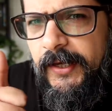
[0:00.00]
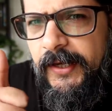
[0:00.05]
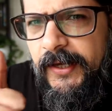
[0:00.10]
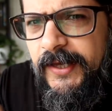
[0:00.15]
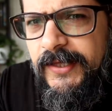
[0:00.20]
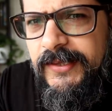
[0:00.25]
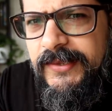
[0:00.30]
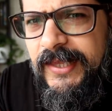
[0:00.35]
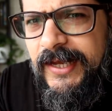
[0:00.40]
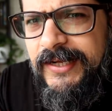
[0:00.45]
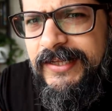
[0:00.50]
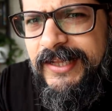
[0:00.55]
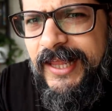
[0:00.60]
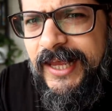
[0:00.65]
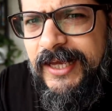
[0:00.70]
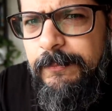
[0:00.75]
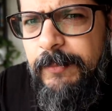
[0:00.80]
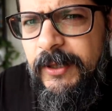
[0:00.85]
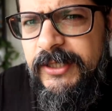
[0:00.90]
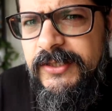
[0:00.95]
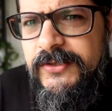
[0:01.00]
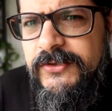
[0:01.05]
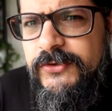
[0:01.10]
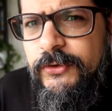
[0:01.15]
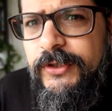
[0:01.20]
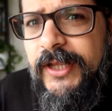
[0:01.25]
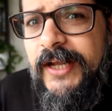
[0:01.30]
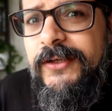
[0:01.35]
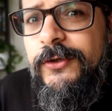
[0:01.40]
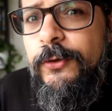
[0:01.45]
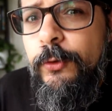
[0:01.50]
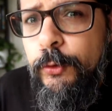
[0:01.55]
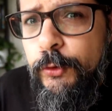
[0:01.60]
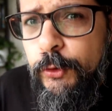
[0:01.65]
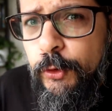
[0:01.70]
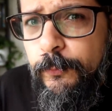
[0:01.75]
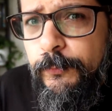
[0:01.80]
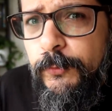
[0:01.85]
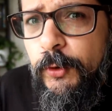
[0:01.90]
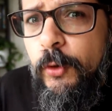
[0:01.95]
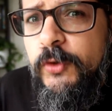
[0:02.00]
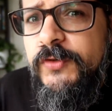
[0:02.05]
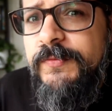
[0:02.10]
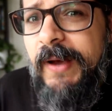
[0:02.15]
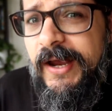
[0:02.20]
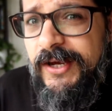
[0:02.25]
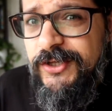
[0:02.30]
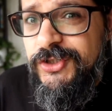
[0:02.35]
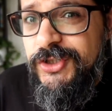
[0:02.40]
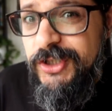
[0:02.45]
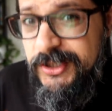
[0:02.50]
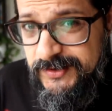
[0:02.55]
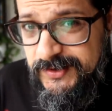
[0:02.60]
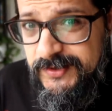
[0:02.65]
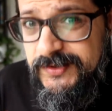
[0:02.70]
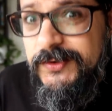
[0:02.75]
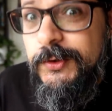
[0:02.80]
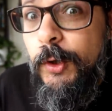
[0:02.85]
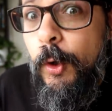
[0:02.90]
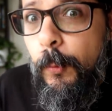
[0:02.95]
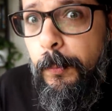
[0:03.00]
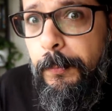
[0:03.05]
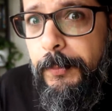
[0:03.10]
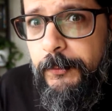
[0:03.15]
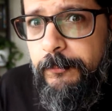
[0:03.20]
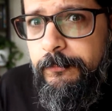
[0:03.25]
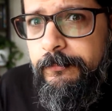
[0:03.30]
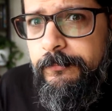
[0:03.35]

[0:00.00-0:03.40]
Hit that like button so that YouTube knows my shiz is dope.